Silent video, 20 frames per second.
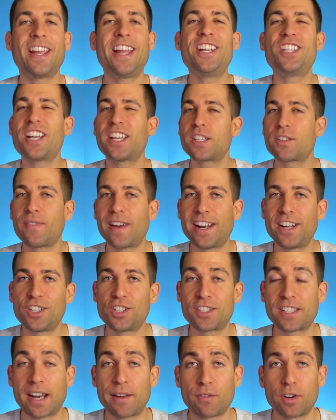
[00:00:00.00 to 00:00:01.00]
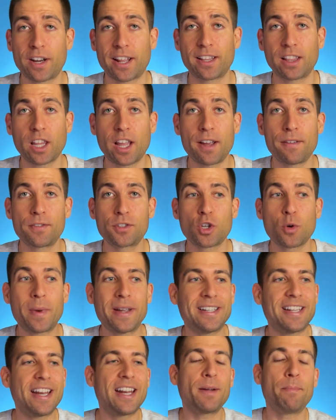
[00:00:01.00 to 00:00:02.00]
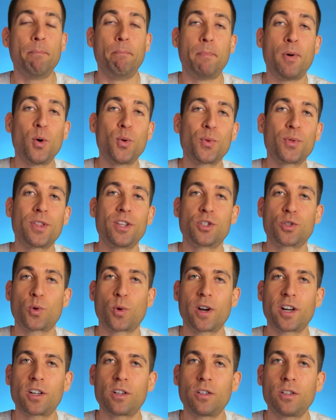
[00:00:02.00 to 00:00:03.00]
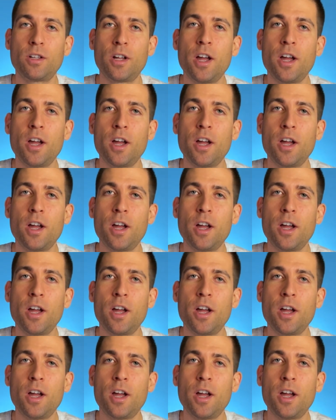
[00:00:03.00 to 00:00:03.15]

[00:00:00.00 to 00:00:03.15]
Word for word: Each has advantages in everyday life, so maintaining both is critical,